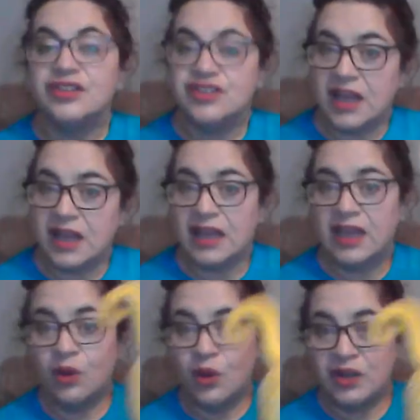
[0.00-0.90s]
3. Jelly
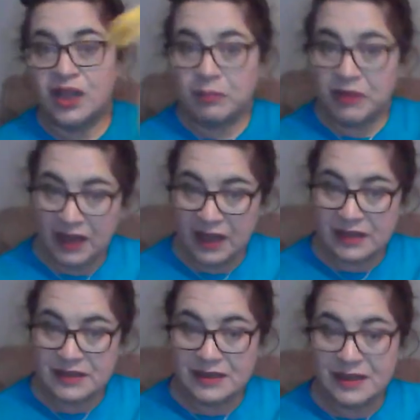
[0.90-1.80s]
on a plate,
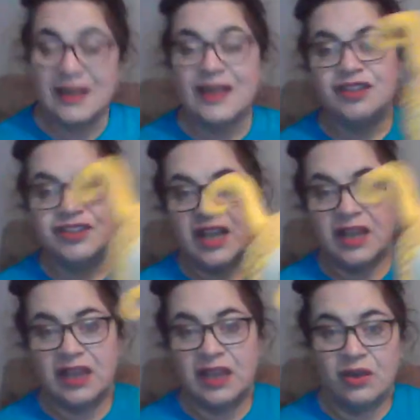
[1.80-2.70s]

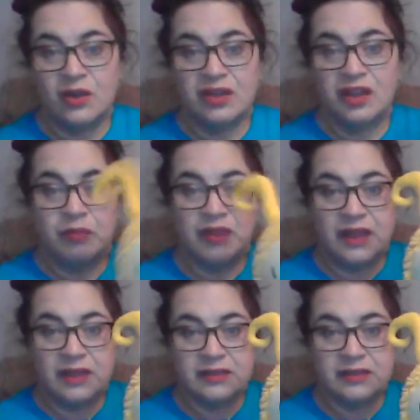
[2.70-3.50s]
jelly on a plate.